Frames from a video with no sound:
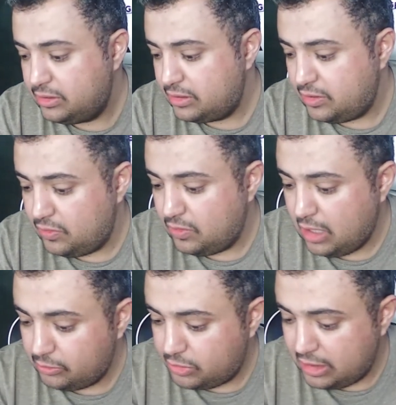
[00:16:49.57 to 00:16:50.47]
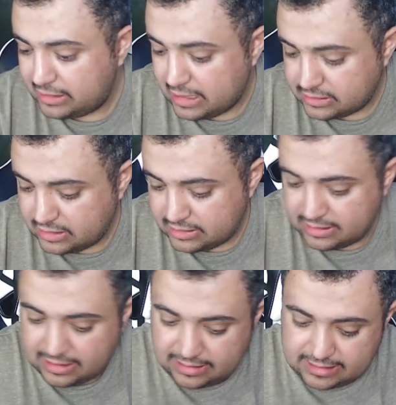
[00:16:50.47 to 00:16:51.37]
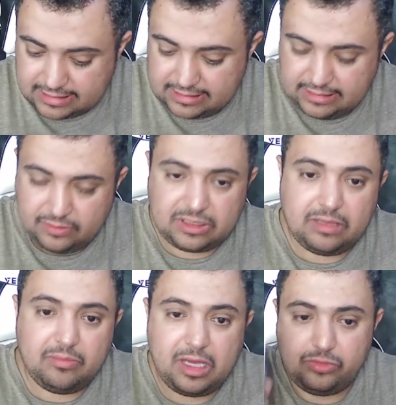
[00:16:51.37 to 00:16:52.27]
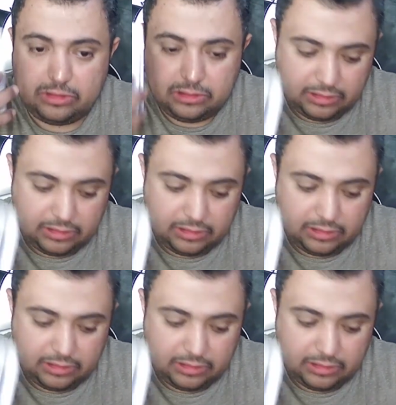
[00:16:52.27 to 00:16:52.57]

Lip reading: you know, how to attach these things using the manual.